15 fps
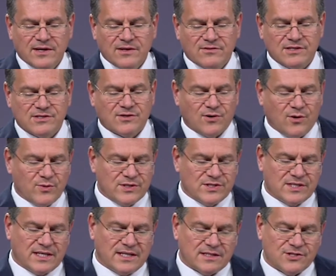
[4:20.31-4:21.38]
this growing
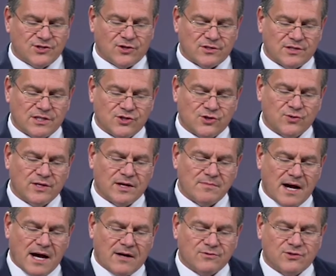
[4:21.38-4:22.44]
skills shortage could
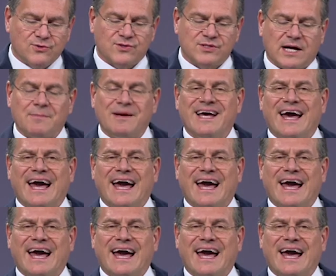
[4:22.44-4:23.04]
amount to some